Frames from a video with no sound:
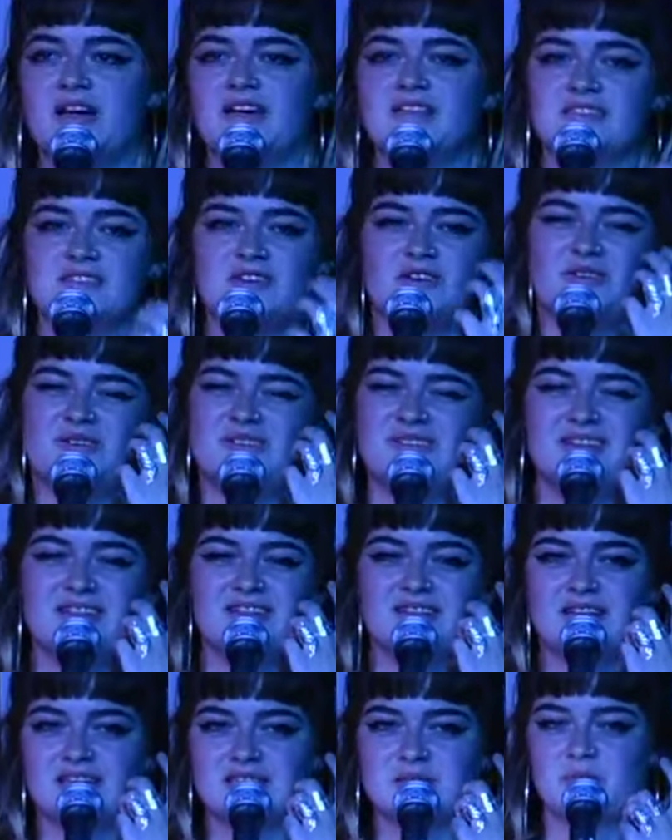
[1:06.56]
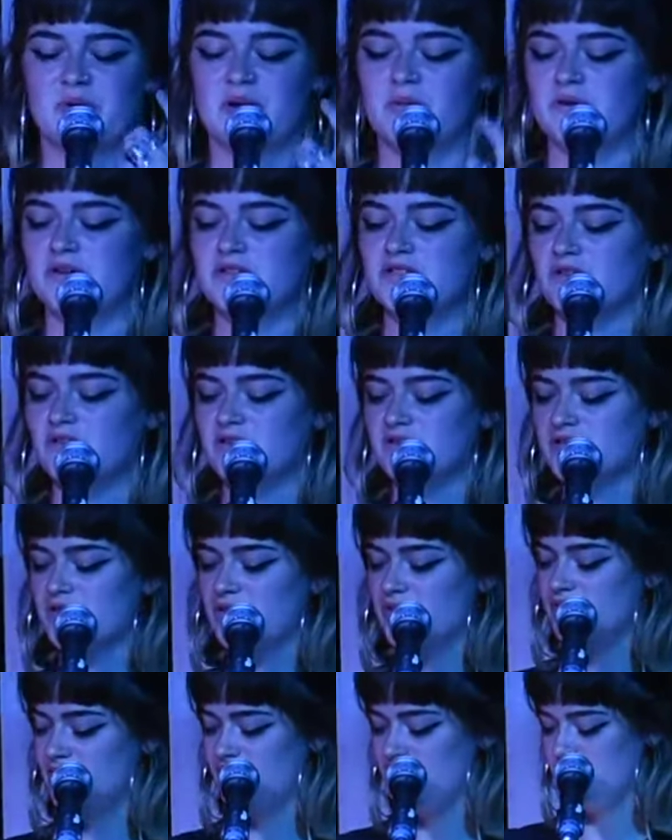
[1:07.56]
Glasgow, and then that's pretty much all that's
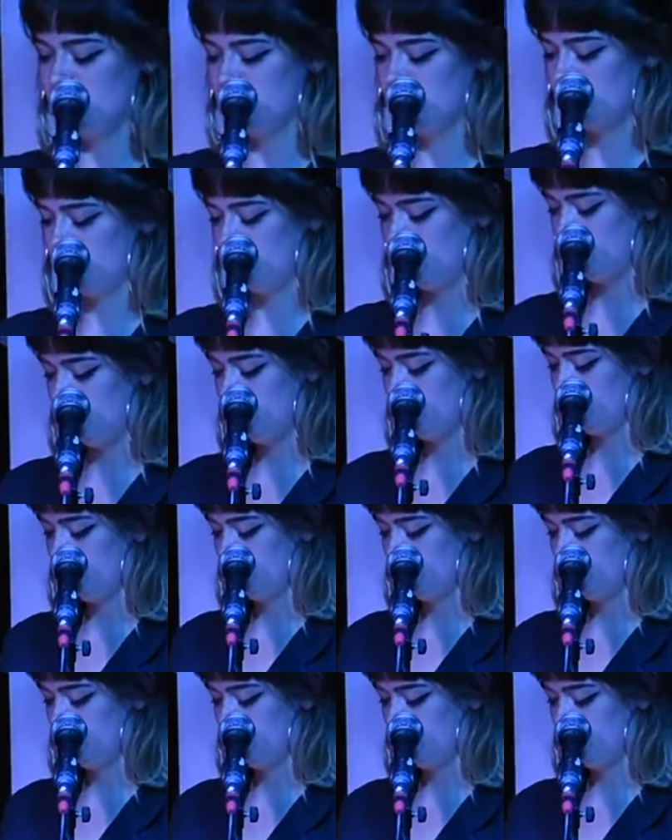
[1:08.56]
going on in Scotland.